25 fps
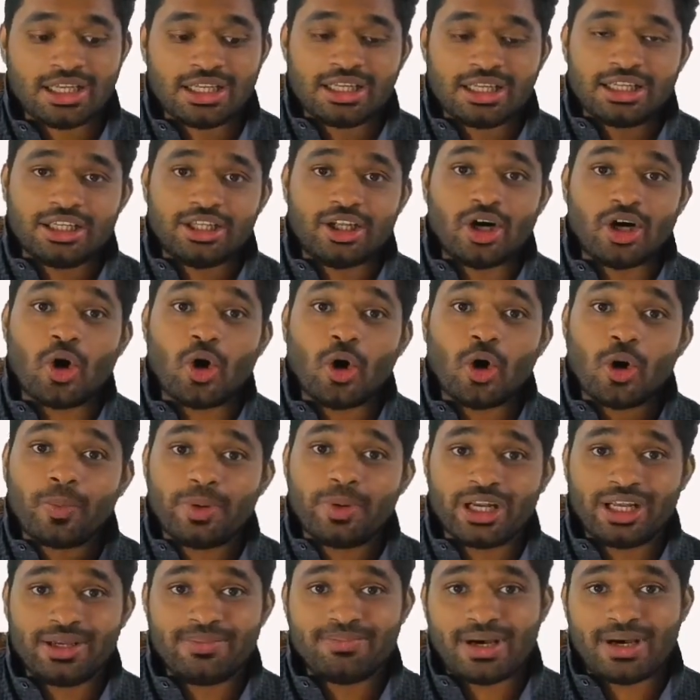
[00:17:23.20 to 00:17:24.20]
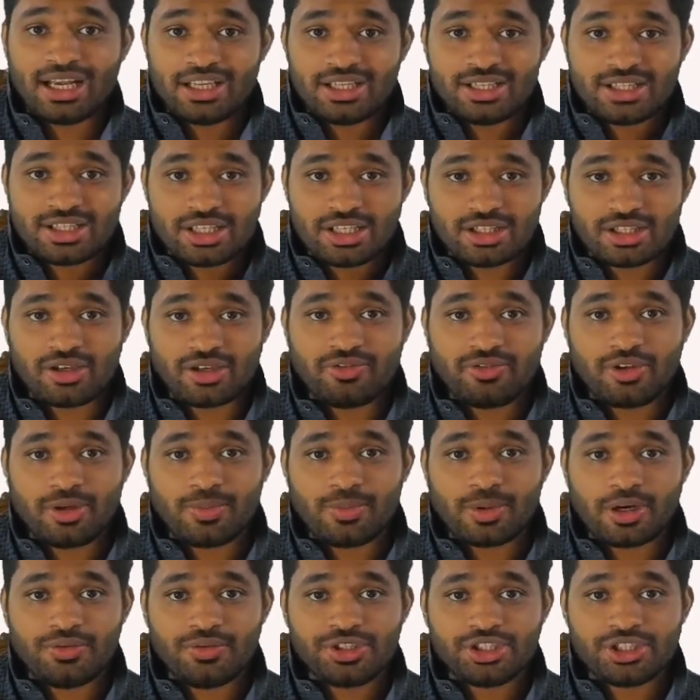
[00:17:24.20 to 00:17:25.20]
the opening balances of your
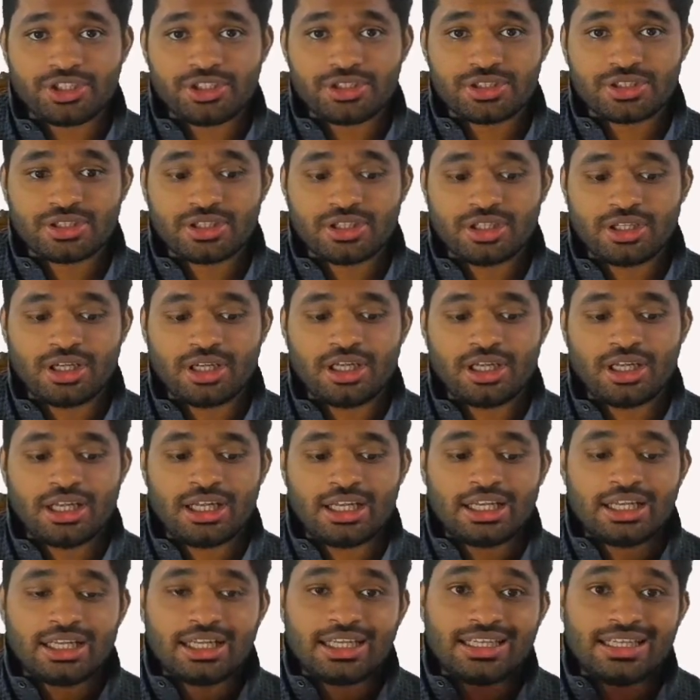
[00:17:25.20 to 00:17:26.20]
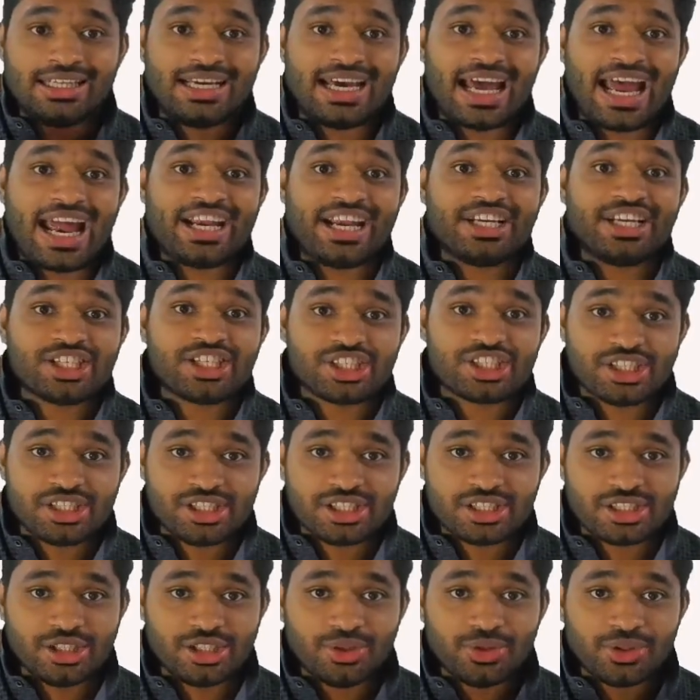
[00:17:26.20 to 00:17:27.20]
provisions, the
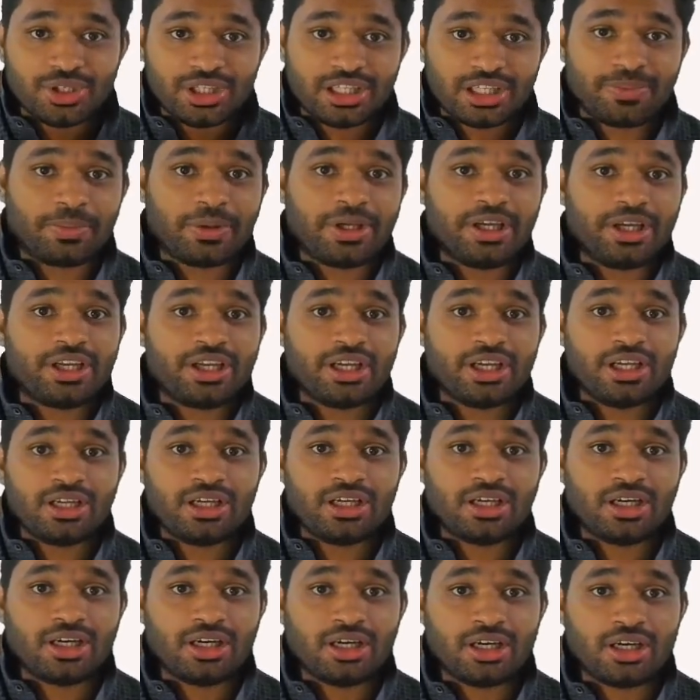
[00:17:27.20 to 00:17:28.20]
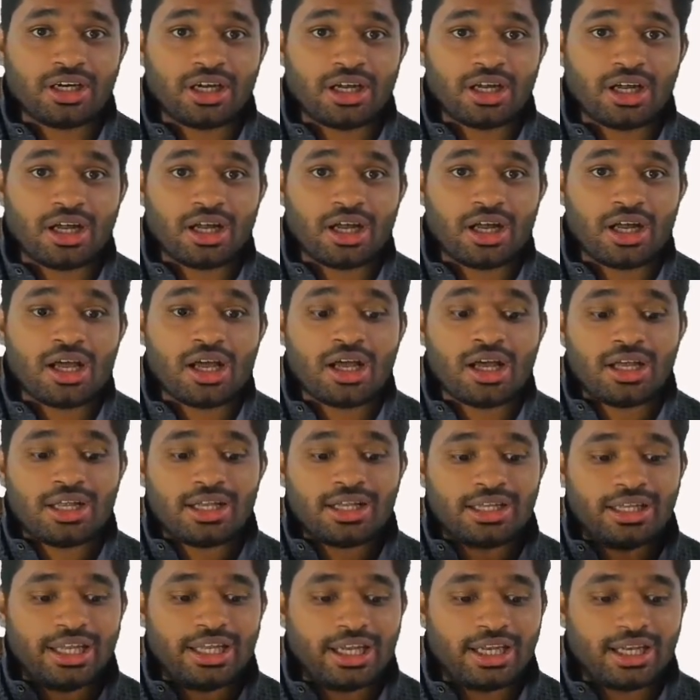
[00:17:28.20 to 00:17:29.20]
additions during the period,
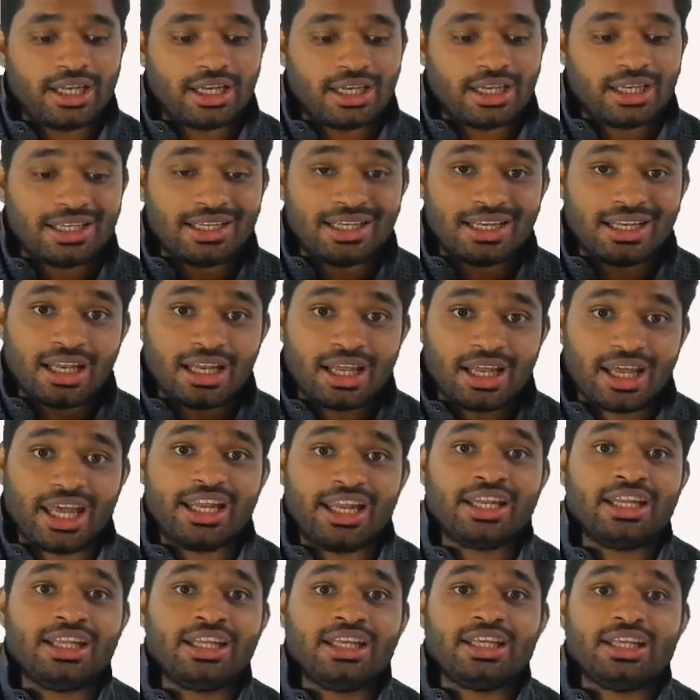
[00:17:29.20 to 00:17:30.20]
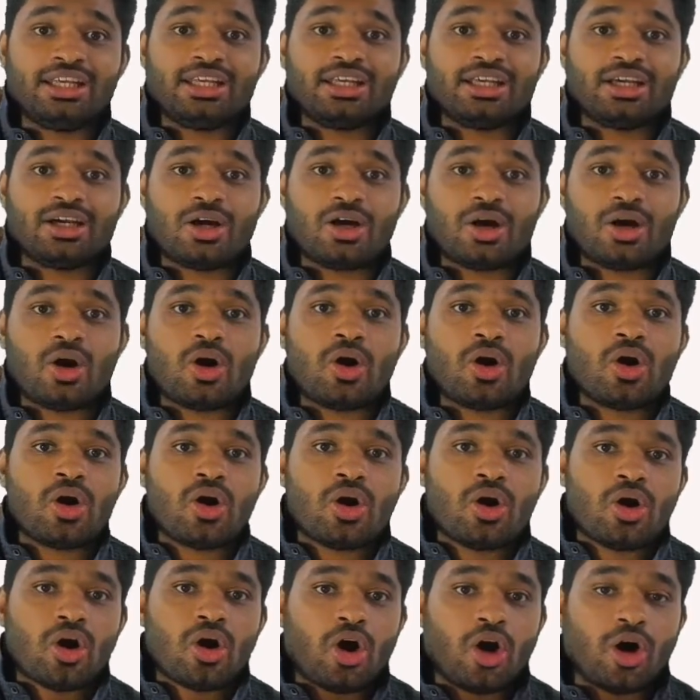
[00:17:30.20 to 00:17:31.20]
then any
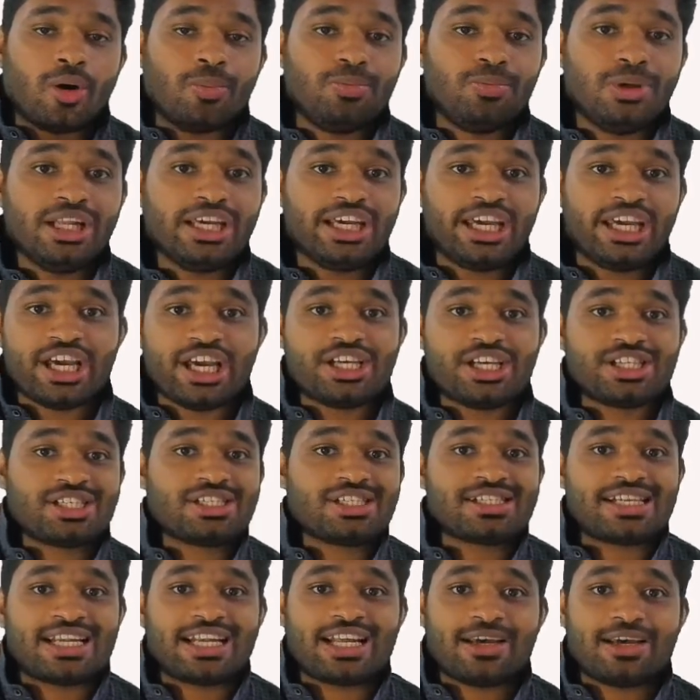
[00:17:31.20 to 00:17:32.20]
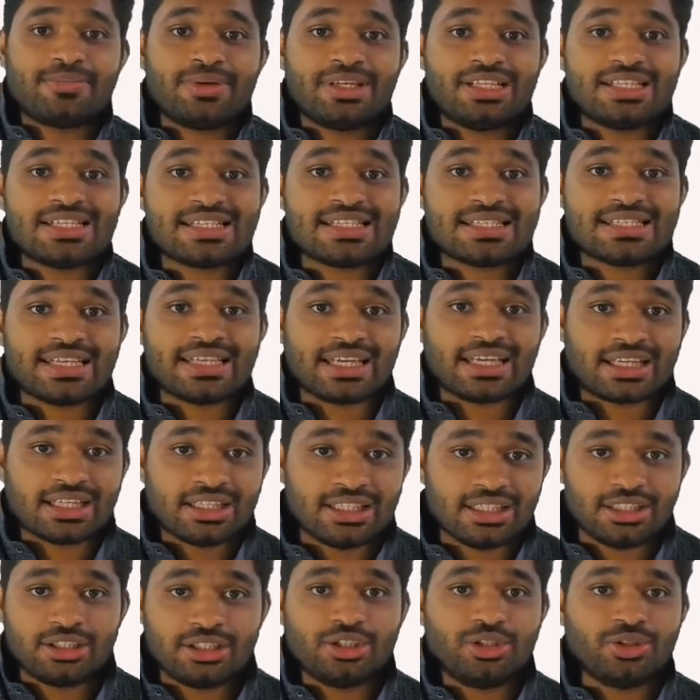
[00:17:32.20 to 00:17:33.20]
obligations that have been
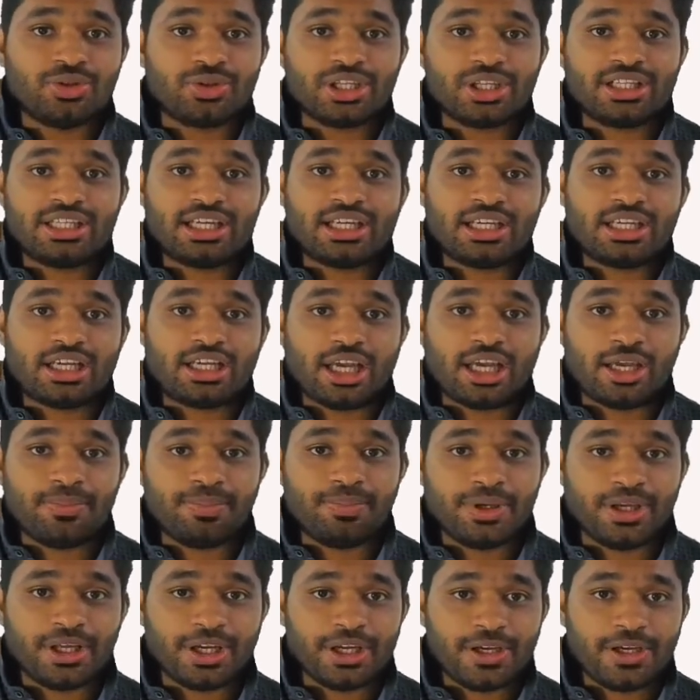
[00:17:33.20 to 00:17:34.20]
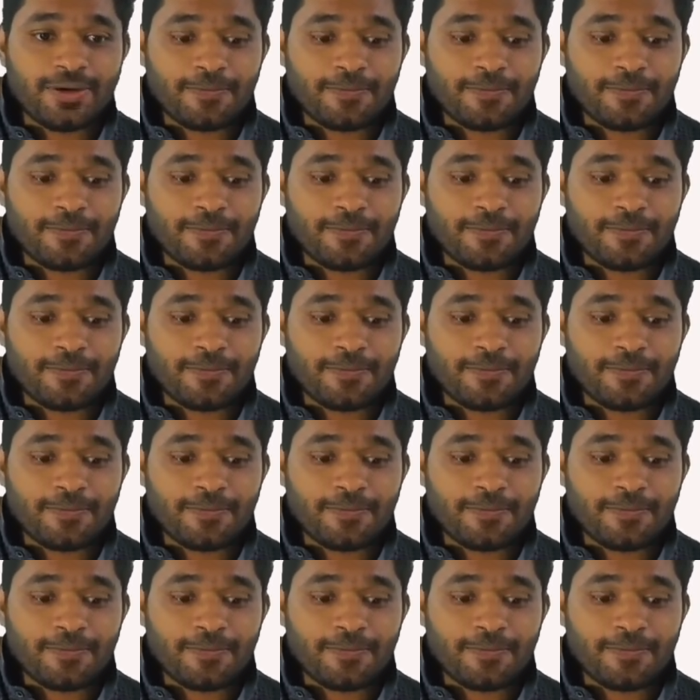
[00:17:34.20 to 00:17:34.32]
settled during that time period,